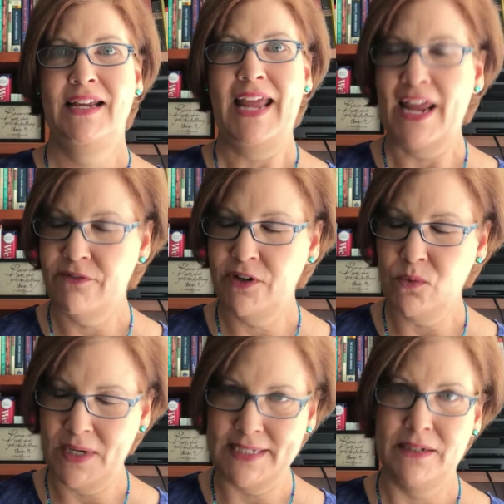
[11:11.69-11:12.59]

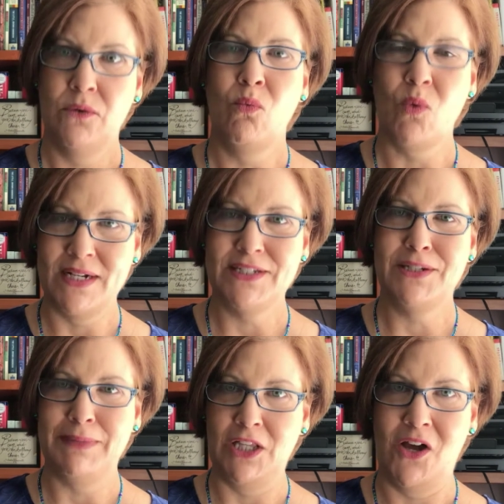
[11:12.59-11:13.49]
everyone wants to
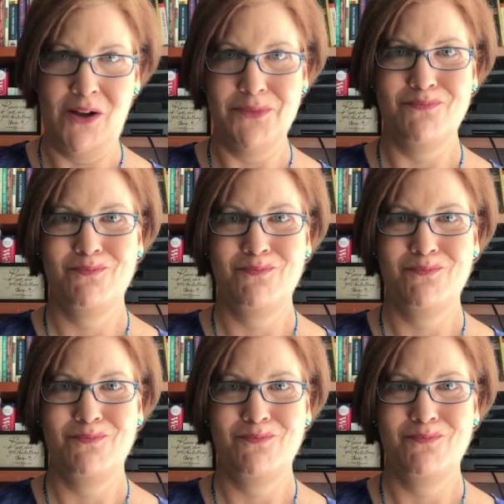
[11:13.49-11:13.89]
belong.